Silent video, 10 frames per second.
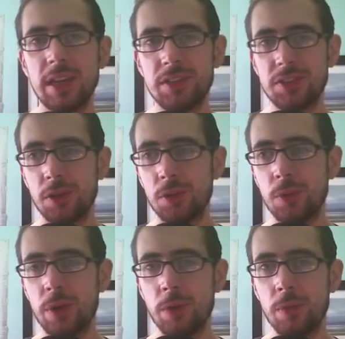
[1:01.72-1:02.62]

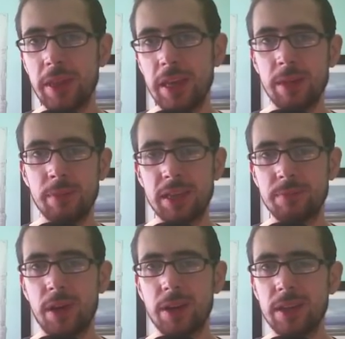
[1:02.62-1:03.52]
So when they hit mass
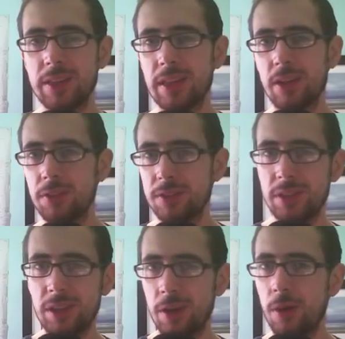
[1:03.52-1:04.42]
market, they,
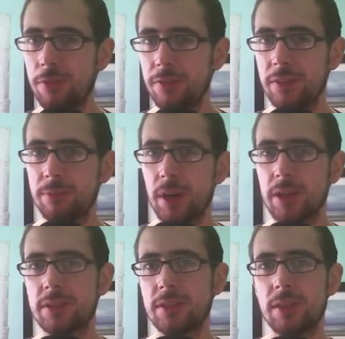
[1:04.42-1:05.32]
often
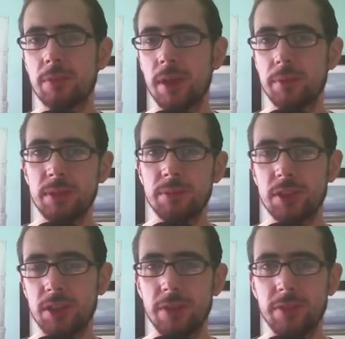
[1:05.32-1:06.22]
bugs sometimes seem to
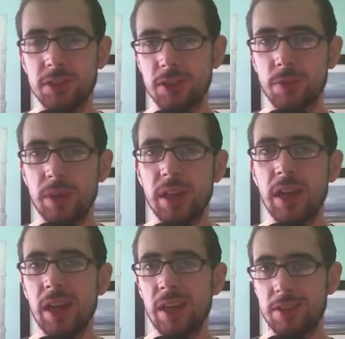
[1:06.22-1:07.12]
surface just when
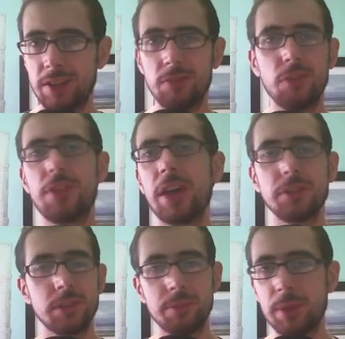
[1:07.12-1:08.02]
several
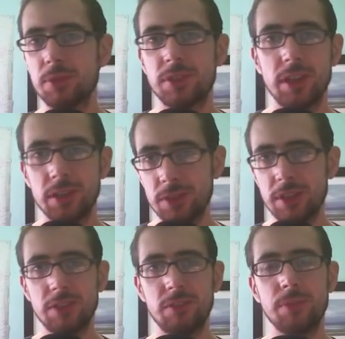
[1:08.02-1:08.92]
thousand people start using
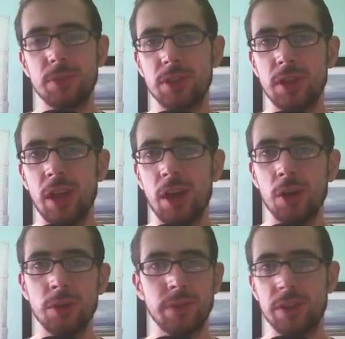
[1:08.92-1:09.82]
a distribution
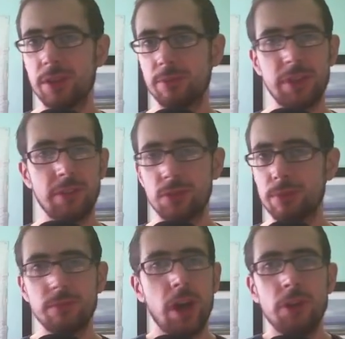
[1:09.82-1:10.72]
over the
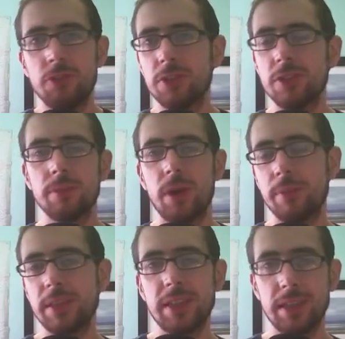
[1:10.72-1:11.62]
several hundreds that might have
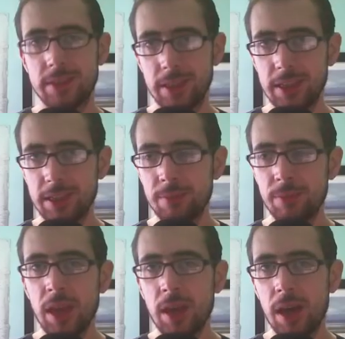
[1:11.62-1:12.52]
been testing it.
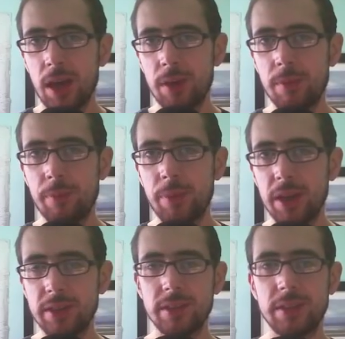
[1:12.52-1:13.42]

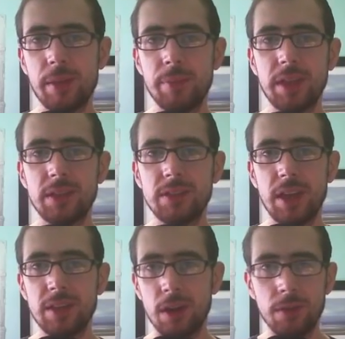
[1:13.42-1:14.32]
But that being
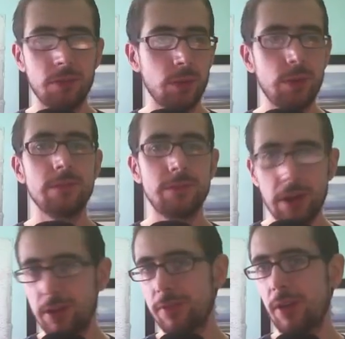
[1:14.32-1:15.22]
said, overall,
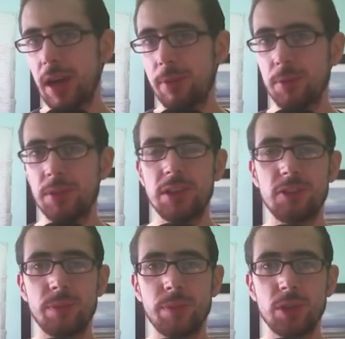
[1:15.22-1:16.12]
very, very happy with the
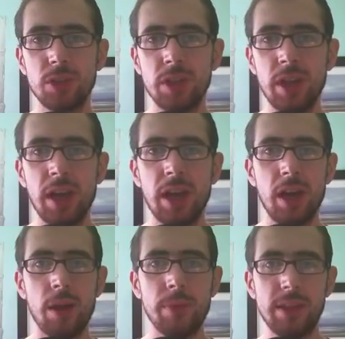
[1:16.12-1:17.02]
distribution.
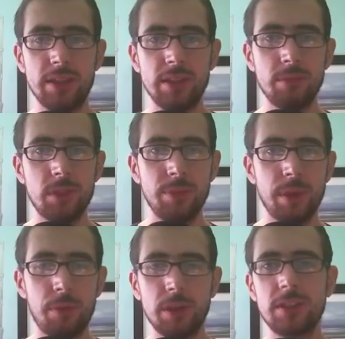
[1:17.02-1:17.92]
It seems to be
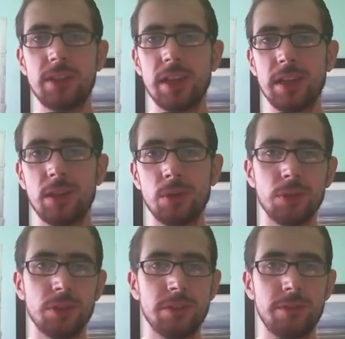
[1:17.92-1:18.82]
a pretty steady
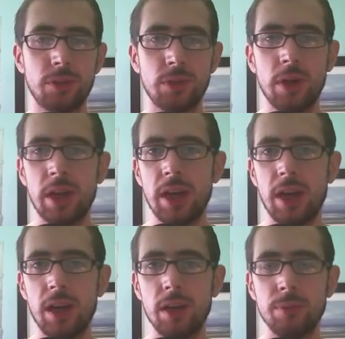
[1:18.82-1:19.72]
course for
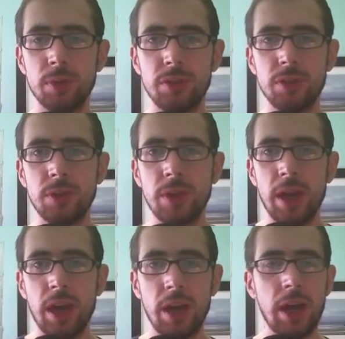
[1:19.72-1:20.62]
Ubuntu.
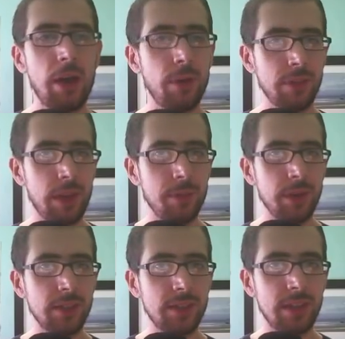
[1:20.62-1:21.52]
However, that
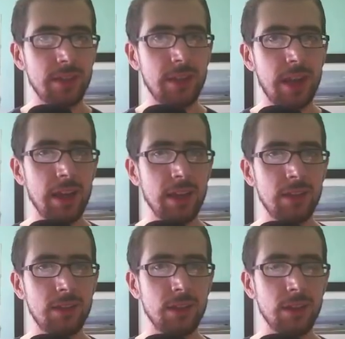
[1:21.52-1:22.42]
being said, there
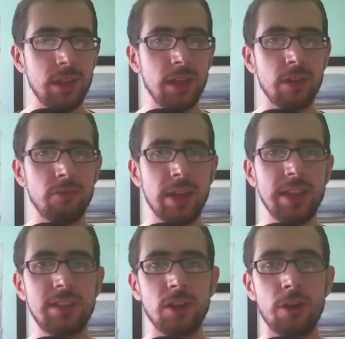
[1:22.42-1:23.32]
is the
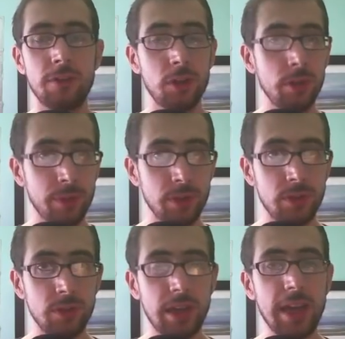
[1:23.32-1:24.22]
release of
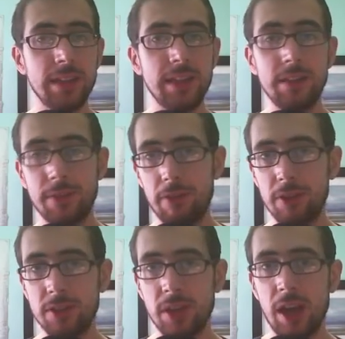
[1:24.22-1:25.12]
Kubuntu, the KDE
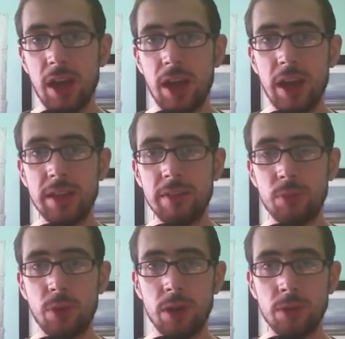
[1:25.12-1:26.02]
variant, and they've
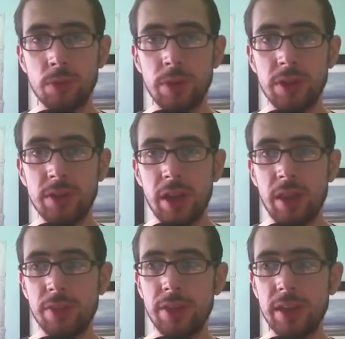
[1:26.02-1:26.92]
brought along with it
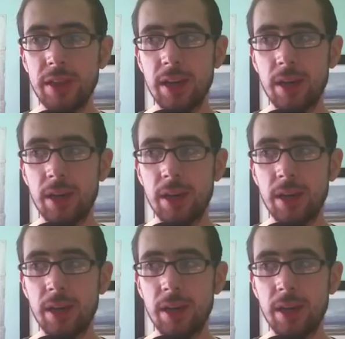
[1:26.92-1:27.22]
the